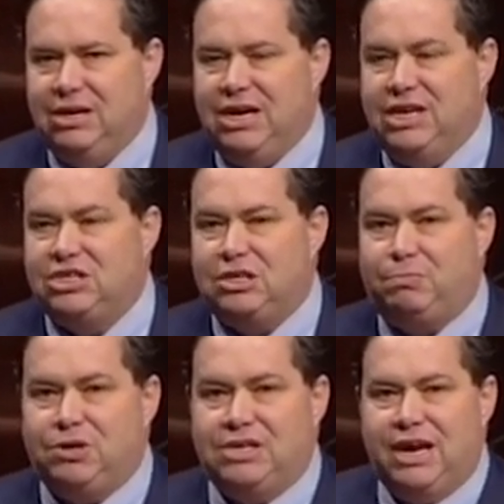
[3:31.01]
It's to
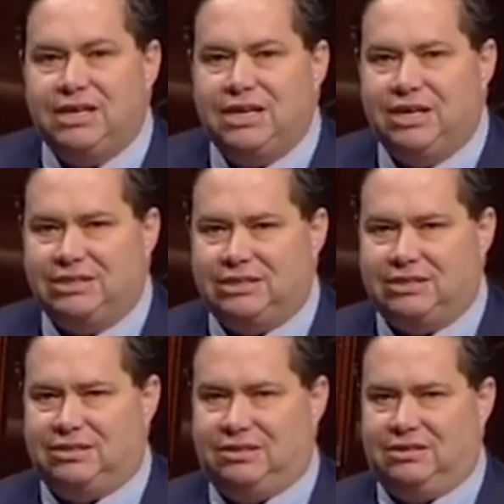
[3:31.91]
protect us
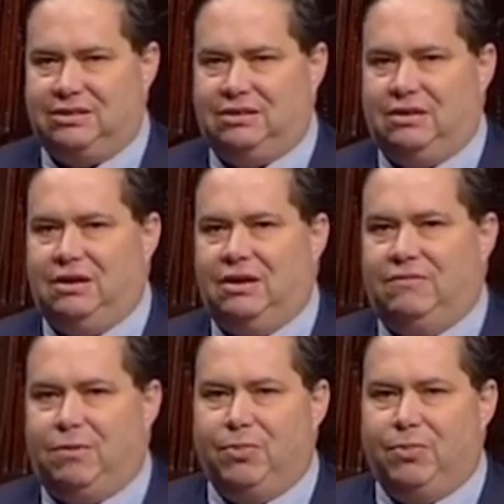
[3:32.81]
from